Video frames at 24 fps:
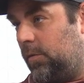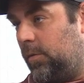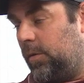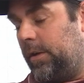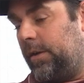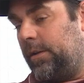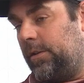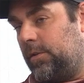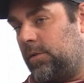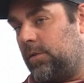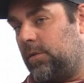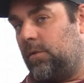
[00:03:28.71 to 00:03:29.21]

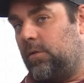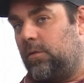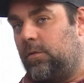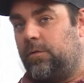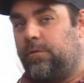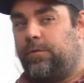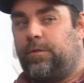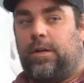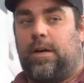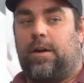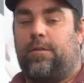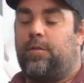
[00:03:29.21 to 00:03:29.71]
Right? So
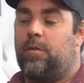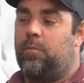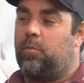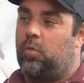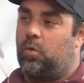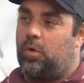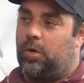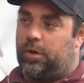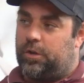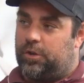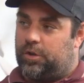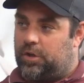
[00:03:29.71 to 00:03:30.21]
if you have a
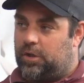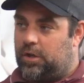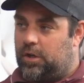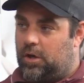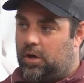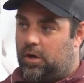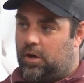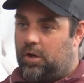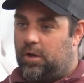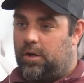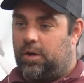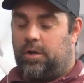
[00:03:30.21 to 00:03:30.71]
mortgage
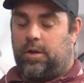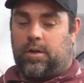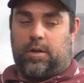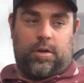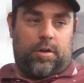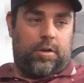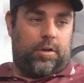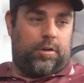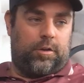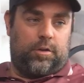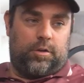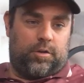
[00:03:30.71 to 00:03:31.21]
here,
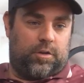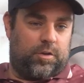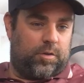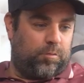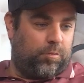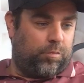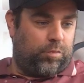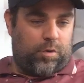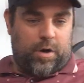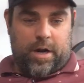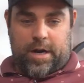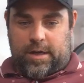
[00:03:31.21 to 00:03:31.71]
you just
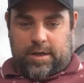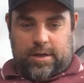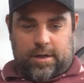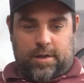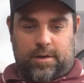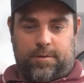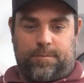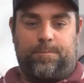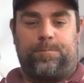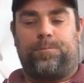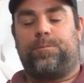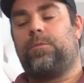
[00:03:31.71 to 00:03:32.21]
break
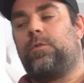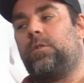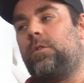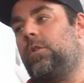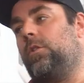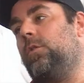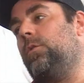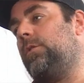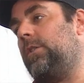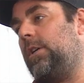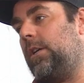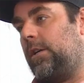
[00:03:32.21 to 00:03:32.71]
it to
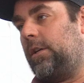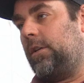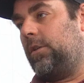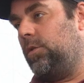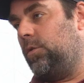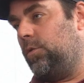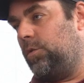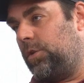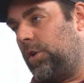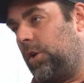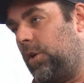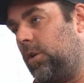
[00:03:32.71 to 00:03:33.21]
go take a new
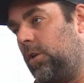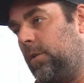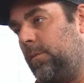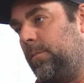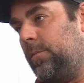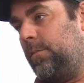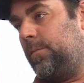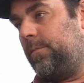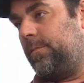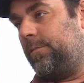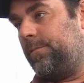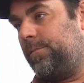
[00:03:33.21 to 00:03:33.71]

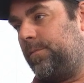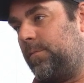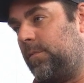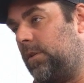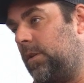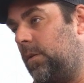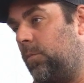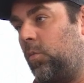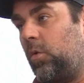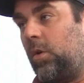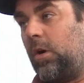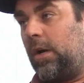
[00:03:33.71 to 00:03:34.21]
term
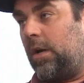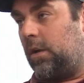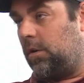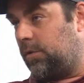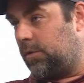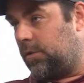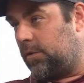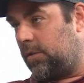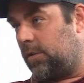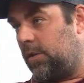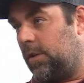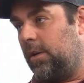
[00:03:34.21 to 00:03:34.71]
somewhere
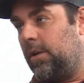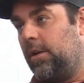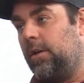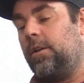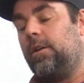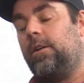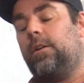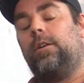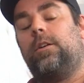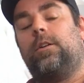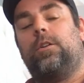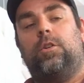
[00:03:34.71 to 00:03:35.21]
else,
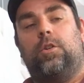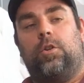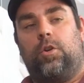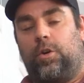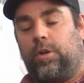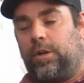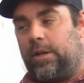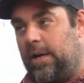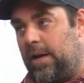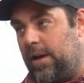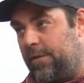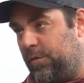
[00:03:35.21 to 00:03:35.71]
you're
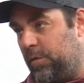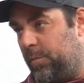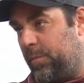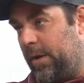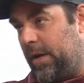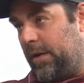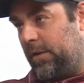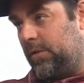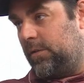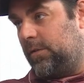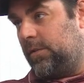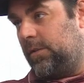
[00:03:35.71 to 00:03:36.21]
going to have a
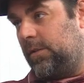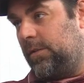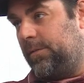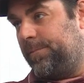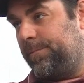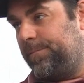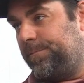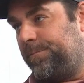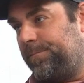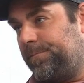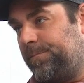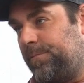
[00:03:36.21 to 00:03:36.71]
penalty.
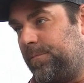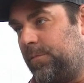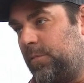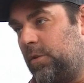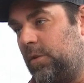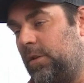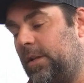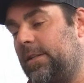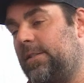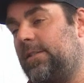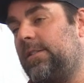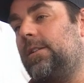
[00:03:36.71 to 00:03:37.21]
Mm-hmm. So
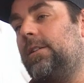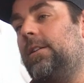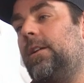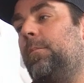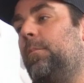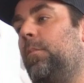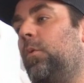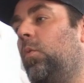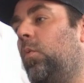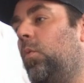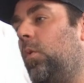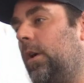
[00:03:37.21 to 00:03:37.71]
that's the
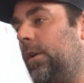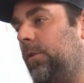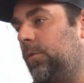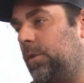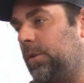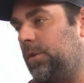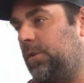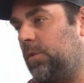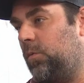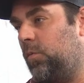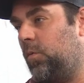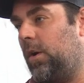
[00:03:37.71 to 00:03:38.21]
number one
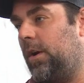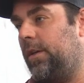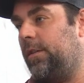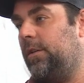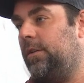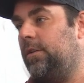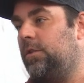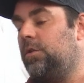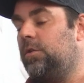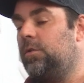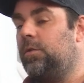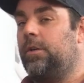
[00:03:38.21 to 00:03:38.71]
reason why they
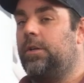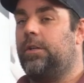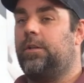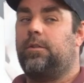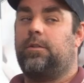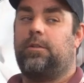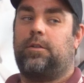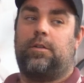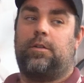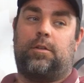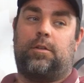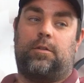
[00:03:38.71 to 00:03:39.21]
do it.
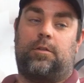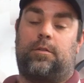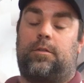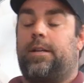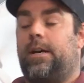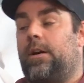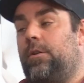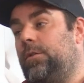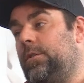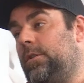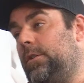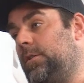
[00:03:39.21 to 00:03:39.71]

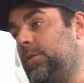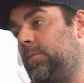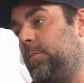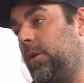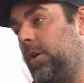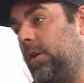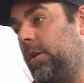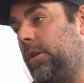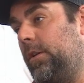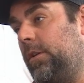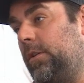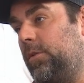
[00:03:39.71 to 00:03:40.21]
Now in this
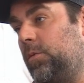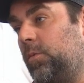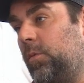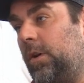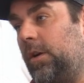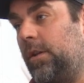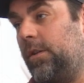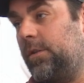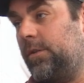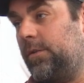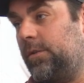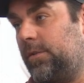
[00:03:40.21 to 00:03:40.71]
market as
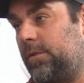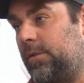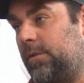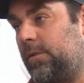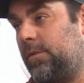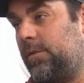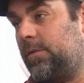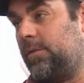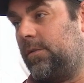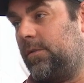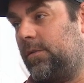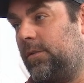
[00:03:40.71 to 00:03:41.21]
well,
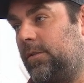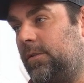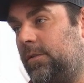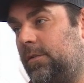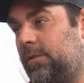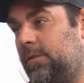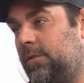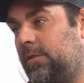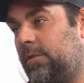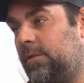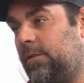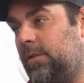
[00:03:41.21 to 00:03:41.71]
there's
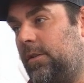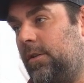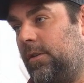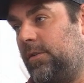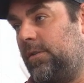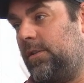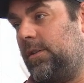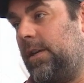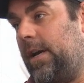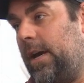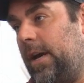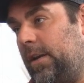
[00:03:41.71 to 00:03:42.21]

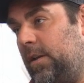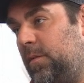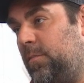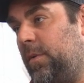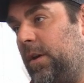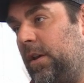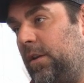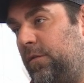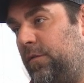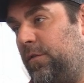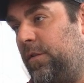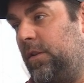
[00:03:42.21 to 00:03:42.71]
the added
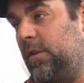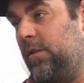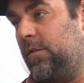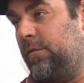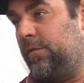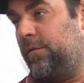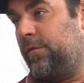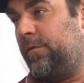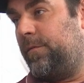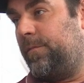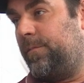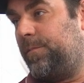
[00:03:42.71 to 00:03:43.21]
benefit
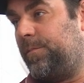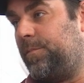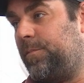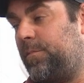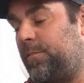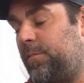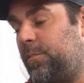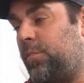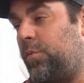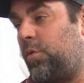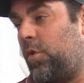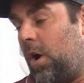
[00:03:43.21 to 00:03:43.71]
of
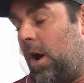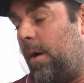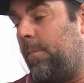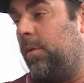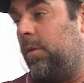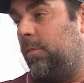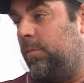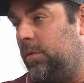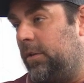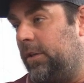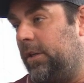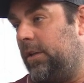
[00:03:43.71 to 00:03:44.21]

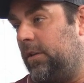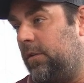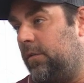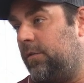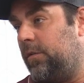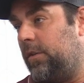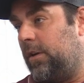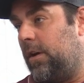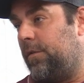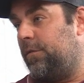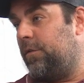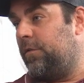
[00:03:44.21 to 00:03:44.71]
probably, if
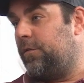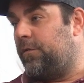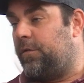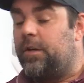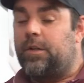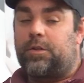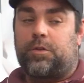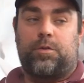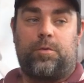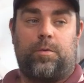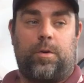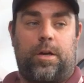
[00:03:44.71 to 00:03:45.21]
you have a
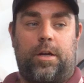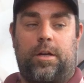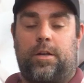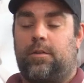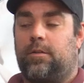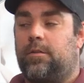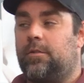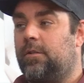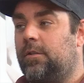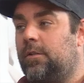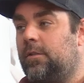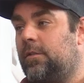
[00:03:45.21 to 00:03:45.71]
fixed rate
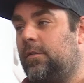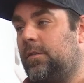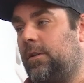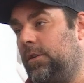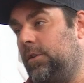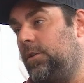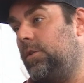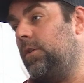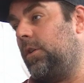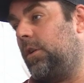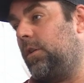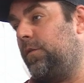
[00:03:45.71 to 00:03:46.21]
that you
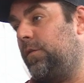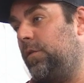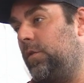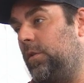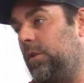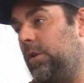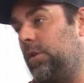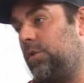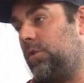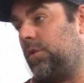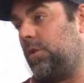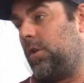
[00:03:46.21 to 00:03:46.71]
took a few
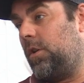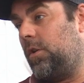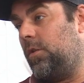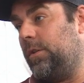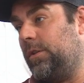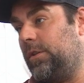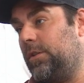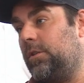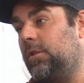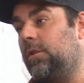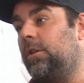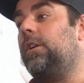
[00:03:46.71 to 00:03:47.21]
years ago,
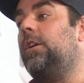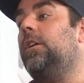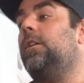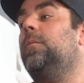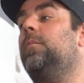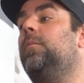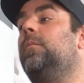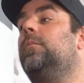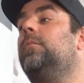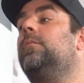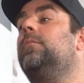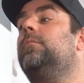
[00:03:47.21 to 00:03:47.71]
it's
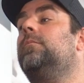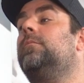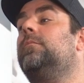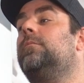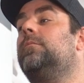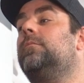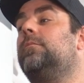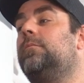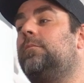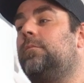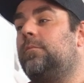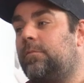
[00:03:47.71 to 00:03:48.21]
looking
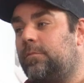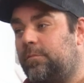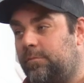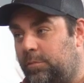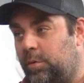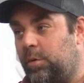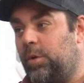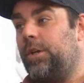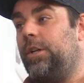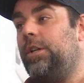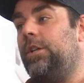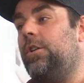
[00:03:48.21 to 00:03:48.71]

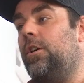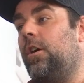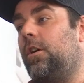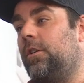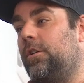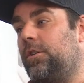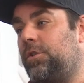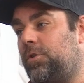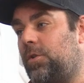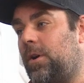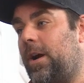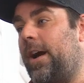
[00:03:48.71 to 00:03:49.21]
pretty darn
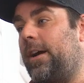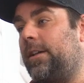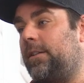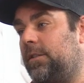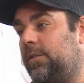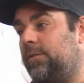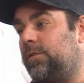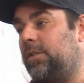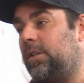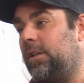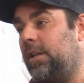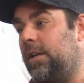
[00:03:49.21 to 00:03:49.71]

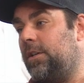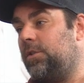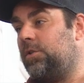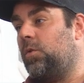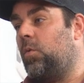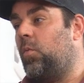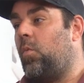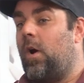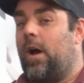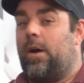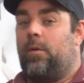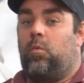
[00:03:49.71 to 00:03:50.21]
attractive today. So
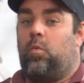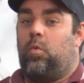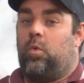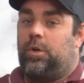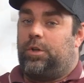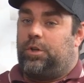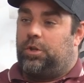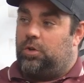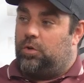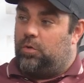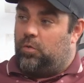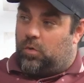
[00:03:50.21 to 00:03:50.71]
why
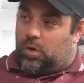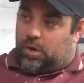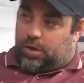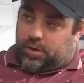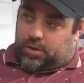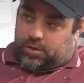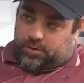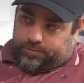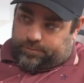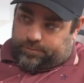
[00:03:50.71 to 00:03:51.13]
wouldn't you want to?